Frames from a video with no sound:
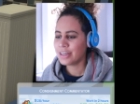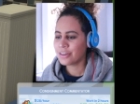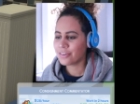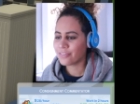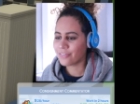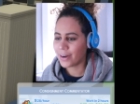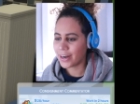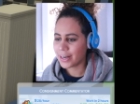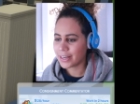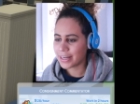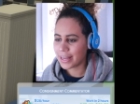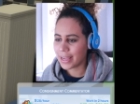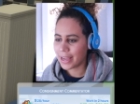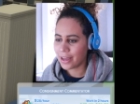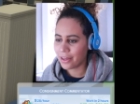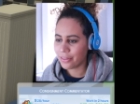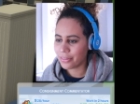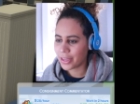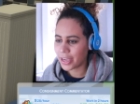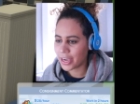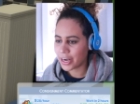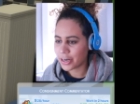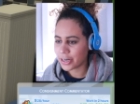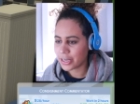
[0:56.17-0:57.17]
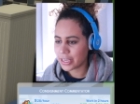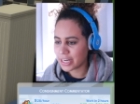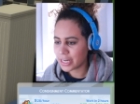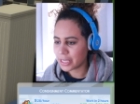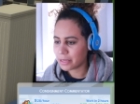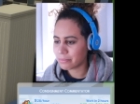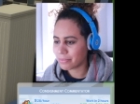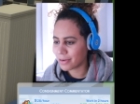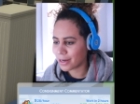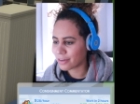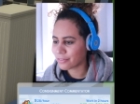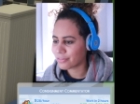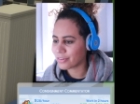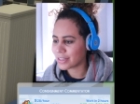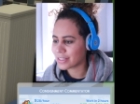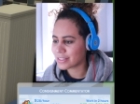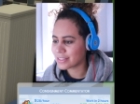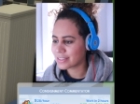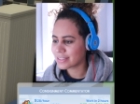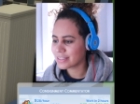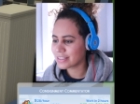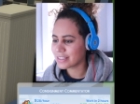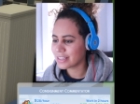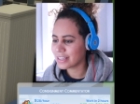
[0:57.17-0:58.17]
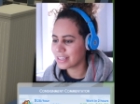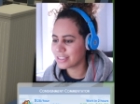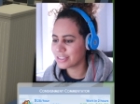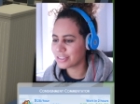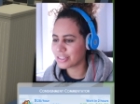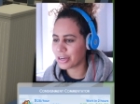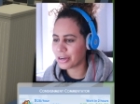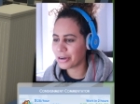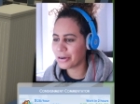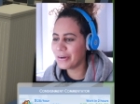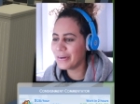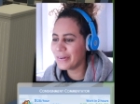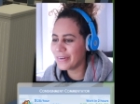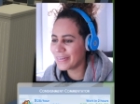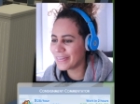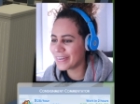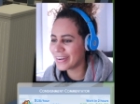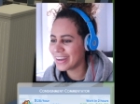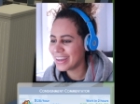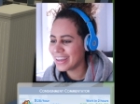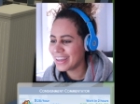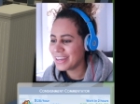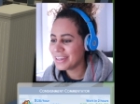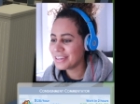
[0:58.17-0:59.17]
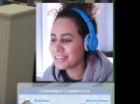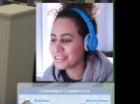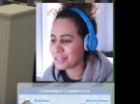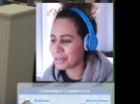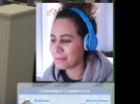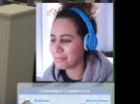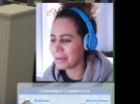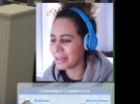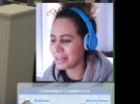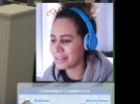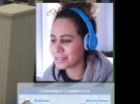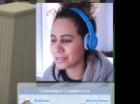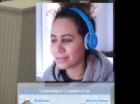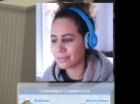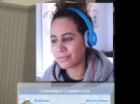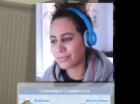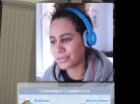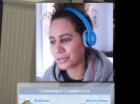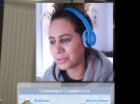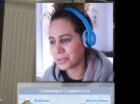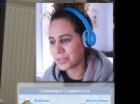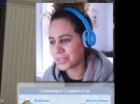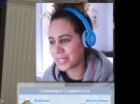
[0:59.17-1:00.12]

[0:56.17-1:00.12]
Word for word: Right now they are eating breakfast, so she made some fruit